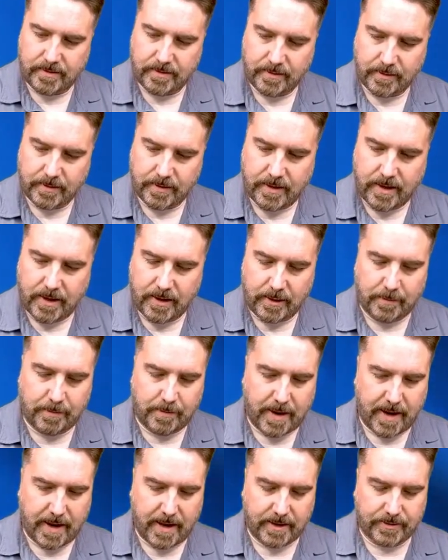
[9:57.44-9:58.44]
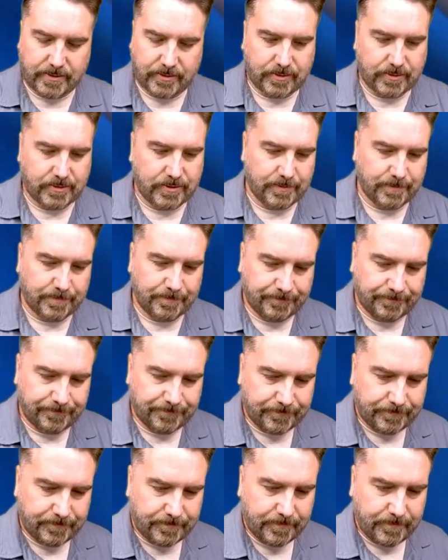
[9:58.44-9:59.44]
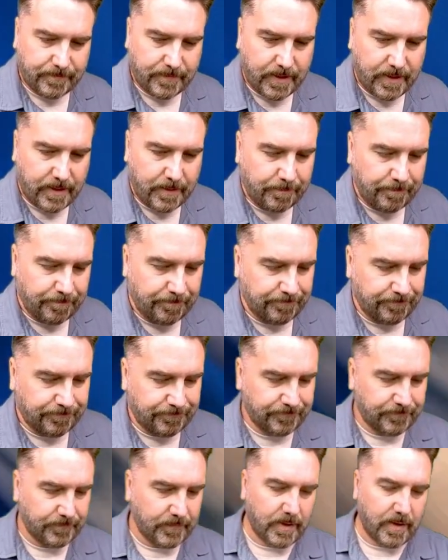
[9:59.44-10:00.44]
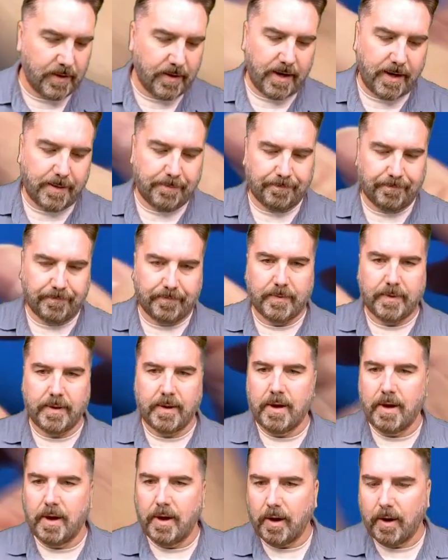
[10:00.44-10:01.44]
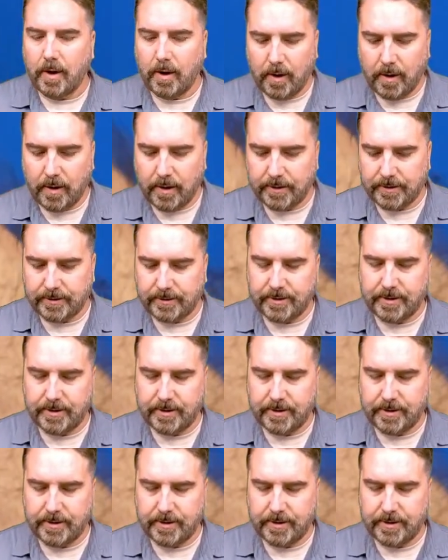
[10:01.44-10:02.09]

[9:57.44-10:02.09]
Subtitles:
Color match. But alright. On to the